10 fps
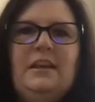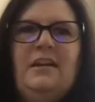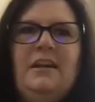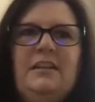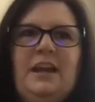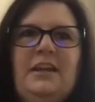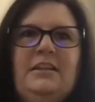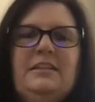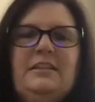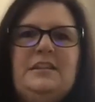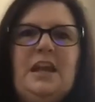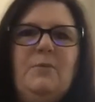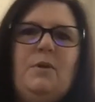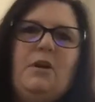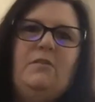I like the
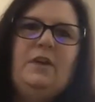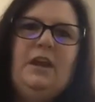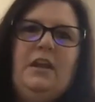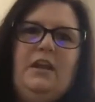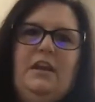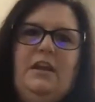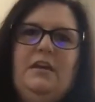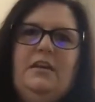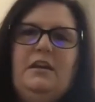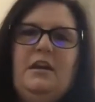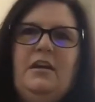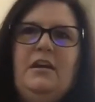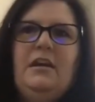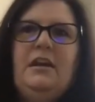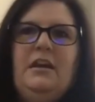tech part of it, and
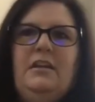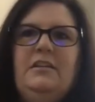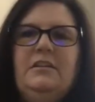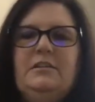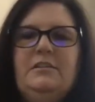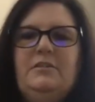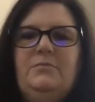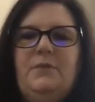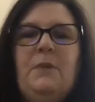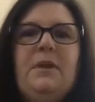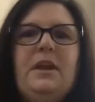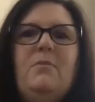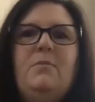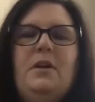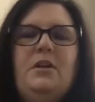I pick
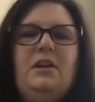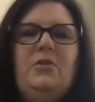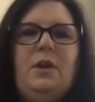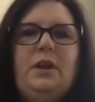up on it quick.